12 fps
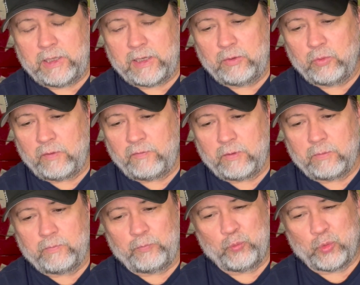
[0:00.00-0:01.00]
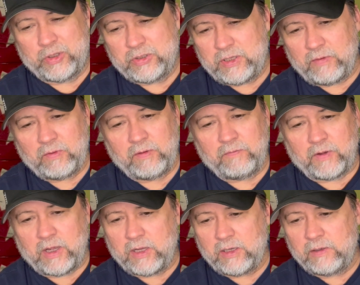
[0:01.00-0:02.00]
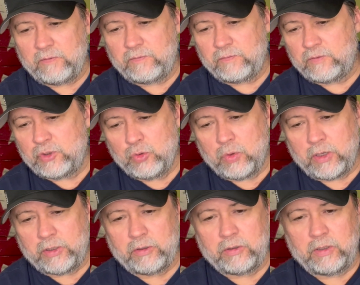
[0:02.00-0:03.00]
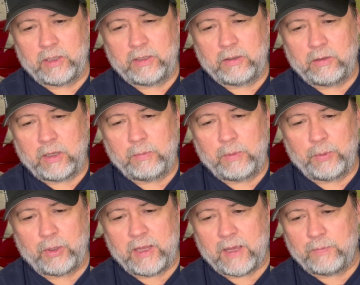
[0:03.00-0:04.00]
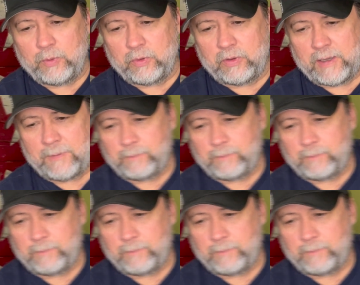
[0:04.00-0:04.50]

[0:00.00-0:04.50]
anywhere from 175, 200. Like, I'd be pretty happy with that